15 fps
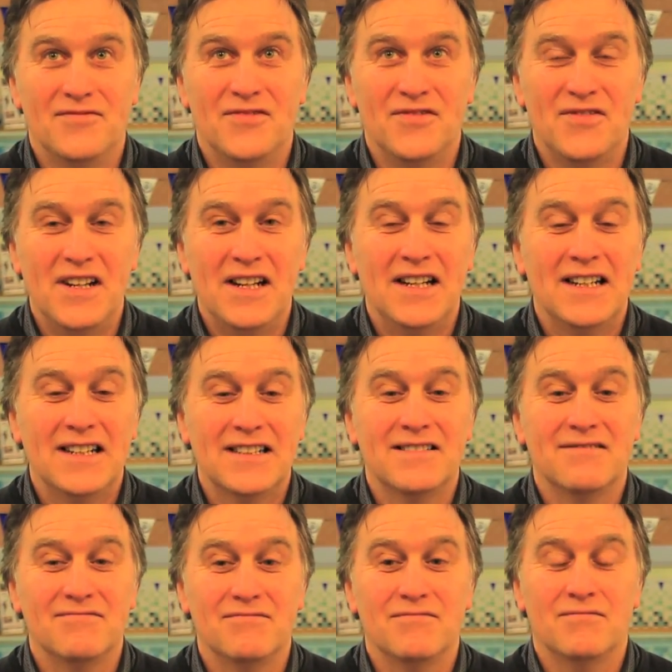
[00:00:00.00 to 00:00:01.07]
feeling
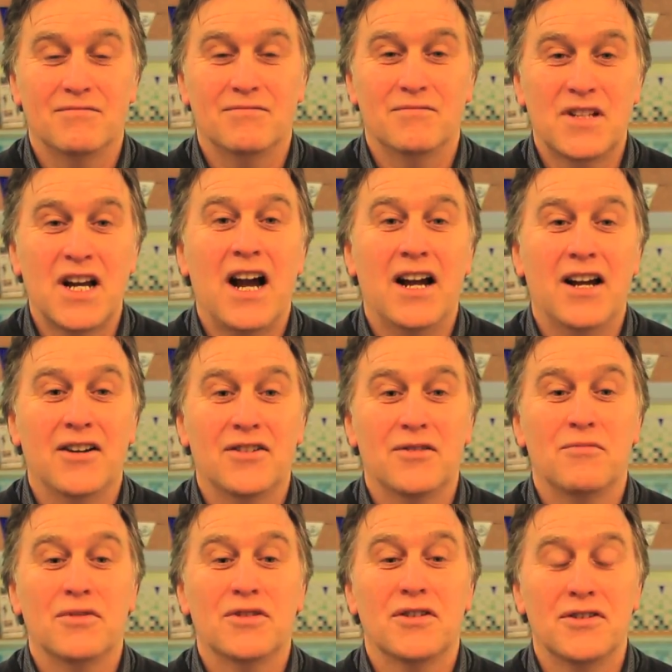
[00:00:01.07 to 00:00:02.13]
tired
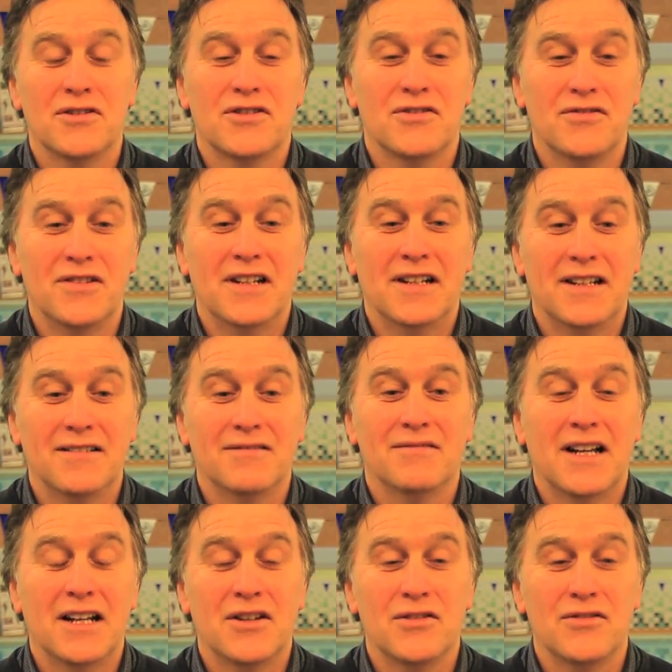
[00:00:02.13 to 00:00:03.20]
but also feeling
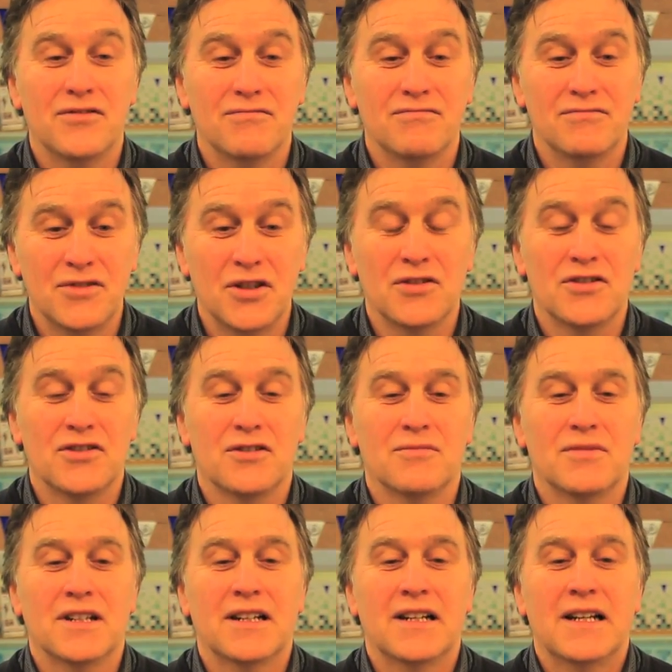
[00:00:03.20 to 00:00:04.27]
like you've done
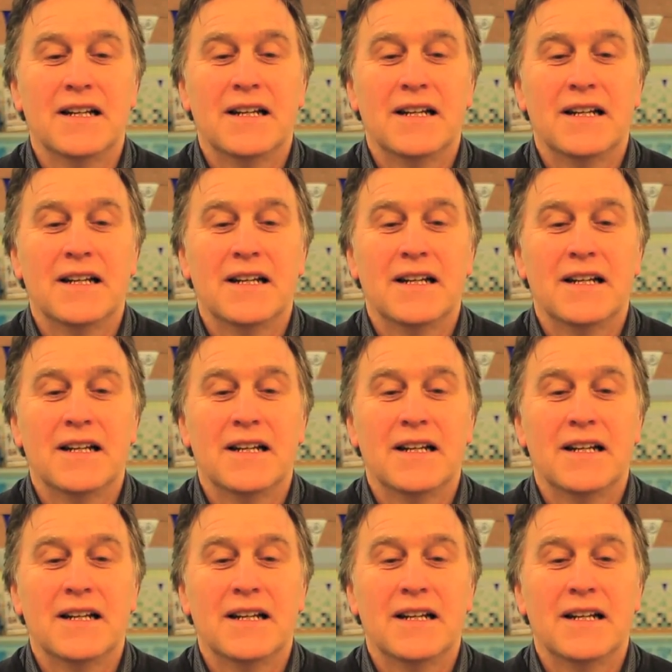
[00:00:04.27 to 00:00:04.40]
something.